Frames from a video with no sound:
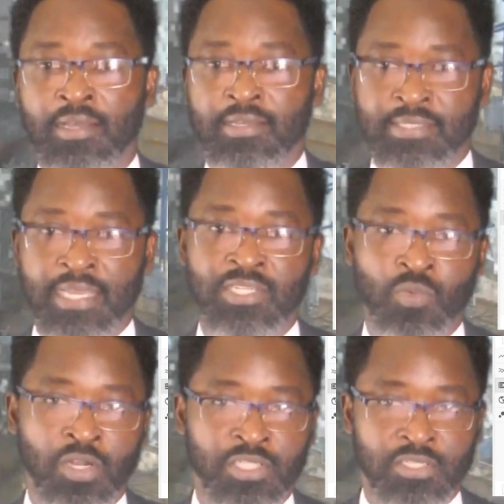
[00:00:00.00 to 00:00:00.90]
tend to
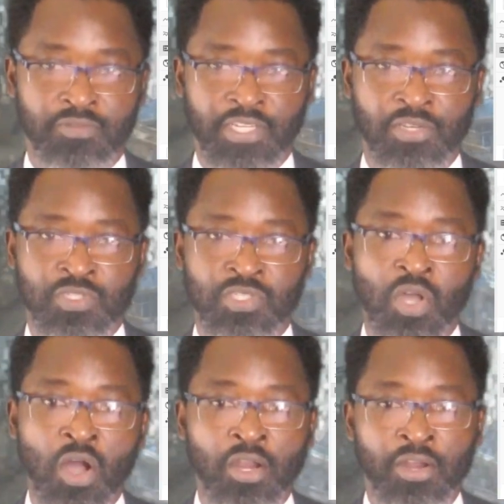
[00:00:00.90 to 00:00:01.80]
watch the videos
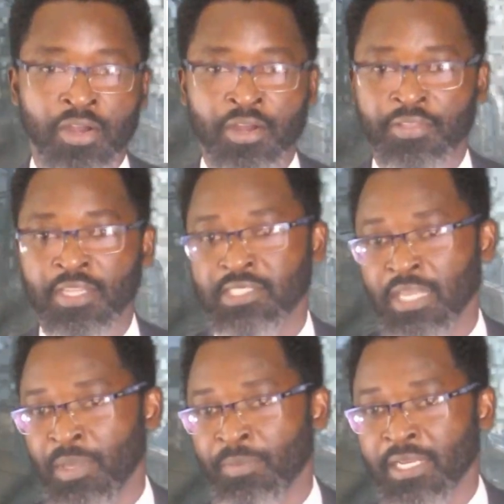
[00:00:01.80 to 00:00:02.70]
longer than, say,
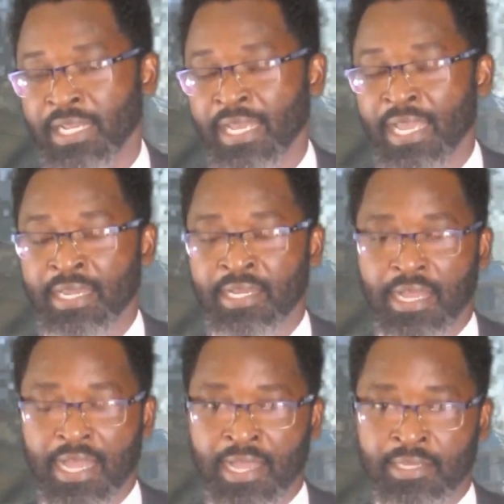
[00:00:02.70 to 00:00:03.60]
people in Guyana
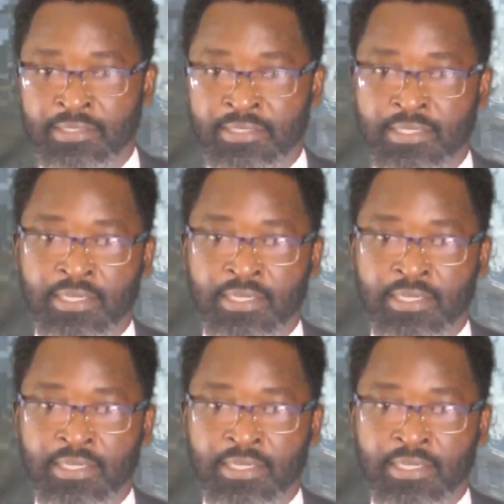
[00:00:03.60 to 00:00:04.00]
and